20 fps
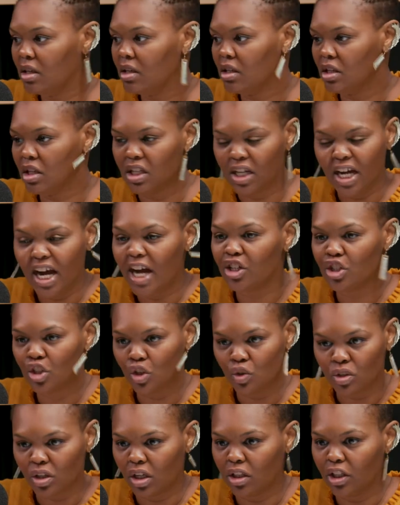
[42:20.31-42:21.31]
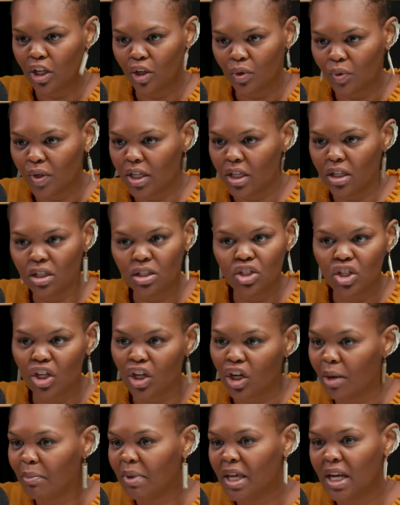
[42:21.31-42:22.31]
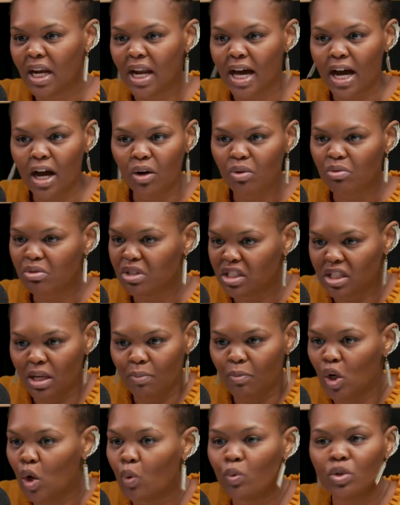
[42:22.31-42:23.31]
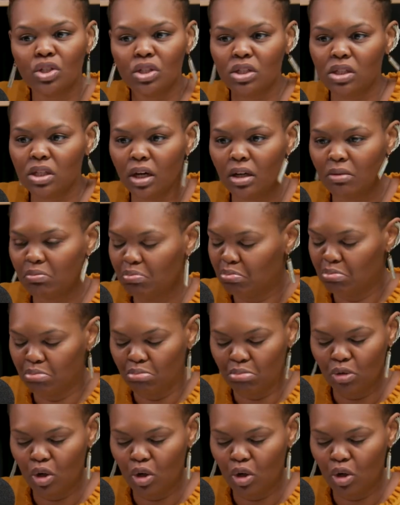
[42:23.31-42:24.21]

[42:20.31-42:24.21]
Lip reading: The concierge is going to let her in. She can come in and out. Just let me know when she's done. Okay.